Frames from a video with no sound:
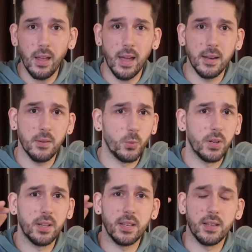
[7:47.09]
and it
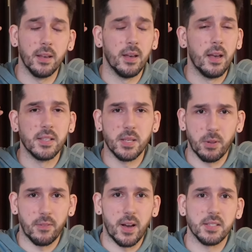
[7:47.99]
really
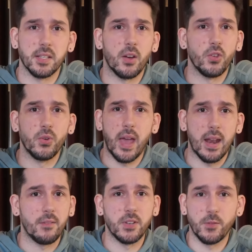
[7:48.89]
simplifies it. Now you can
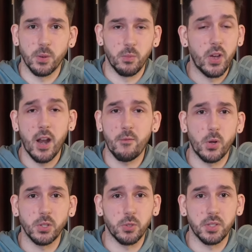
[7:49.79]
have multiple